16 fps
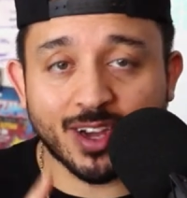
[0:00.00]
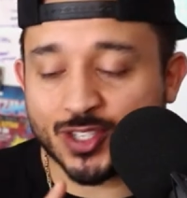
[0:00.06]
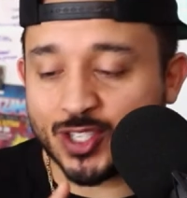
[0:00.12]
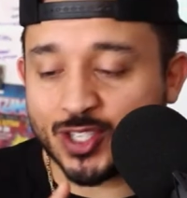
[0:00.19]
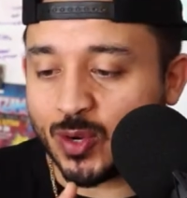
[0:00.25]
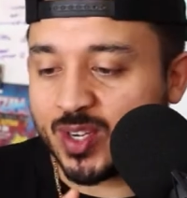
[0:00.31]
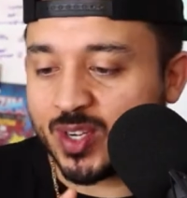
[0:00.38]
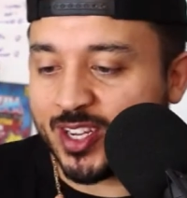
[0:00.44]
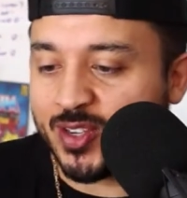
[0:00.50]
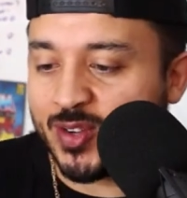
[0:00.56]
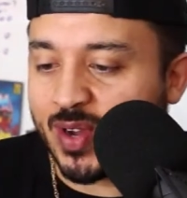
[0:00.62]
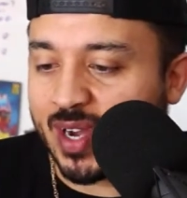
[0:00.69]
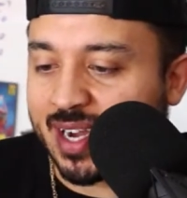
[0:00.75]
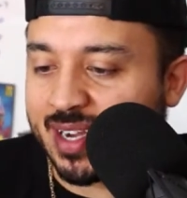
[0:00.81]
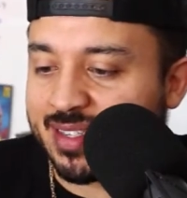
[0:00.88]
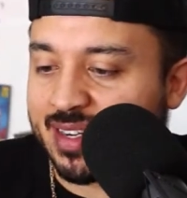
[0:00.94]
I'll show it to you
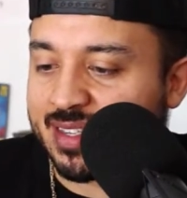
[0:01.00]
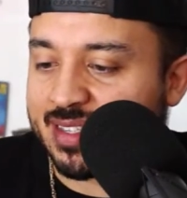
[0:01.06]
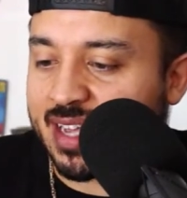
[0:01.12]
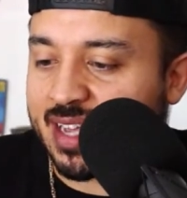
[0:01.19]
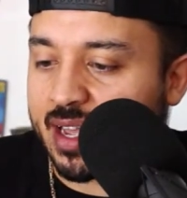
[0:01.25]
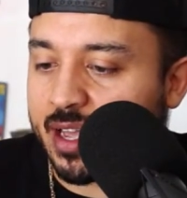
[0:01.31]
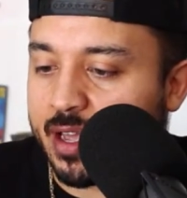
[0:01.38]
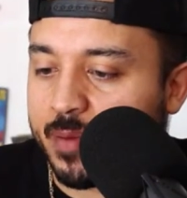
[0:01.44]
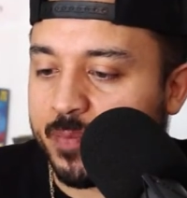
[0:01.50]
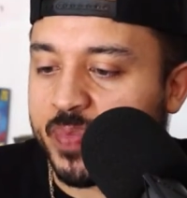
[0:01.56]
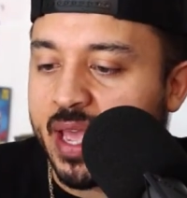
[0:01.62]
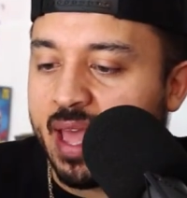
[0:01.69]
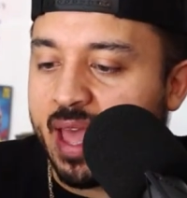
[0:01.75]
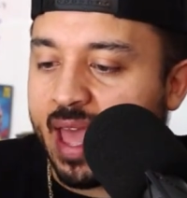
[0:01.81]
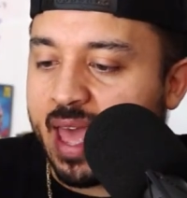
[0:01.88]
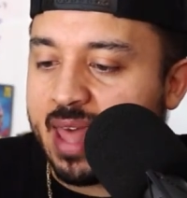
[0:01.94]
guys in a second.
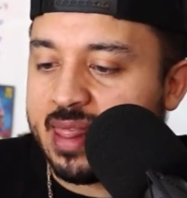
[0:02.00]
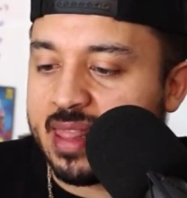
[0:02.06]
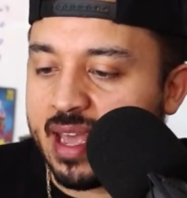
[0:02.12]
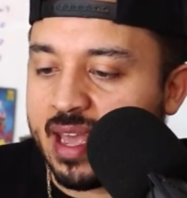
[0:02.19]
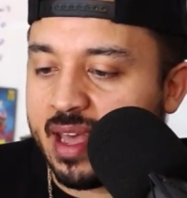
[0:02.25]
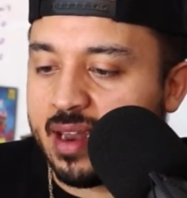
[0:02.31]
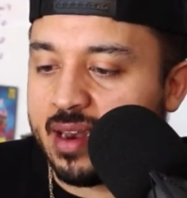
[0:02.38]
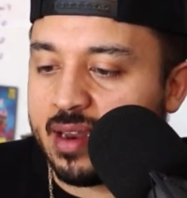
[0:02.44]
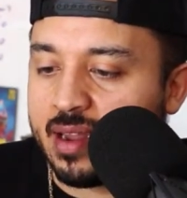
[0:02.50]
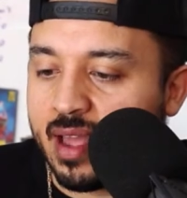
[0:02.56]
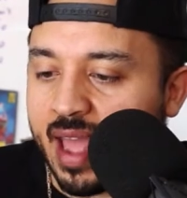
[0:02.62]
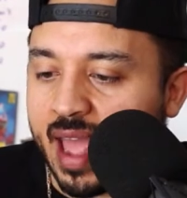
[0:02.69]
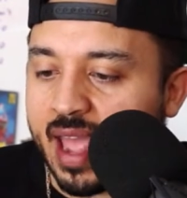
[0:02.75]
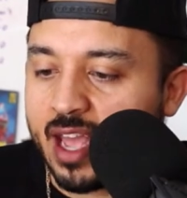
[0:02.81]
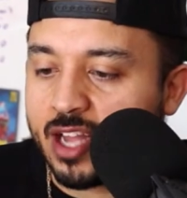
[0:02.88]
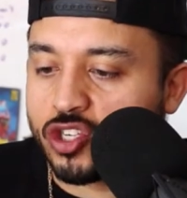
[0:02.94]
And then
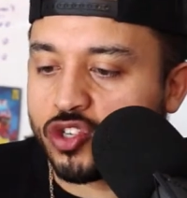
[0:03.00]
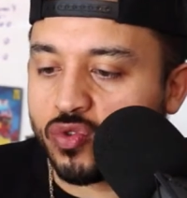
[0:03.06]
Andrew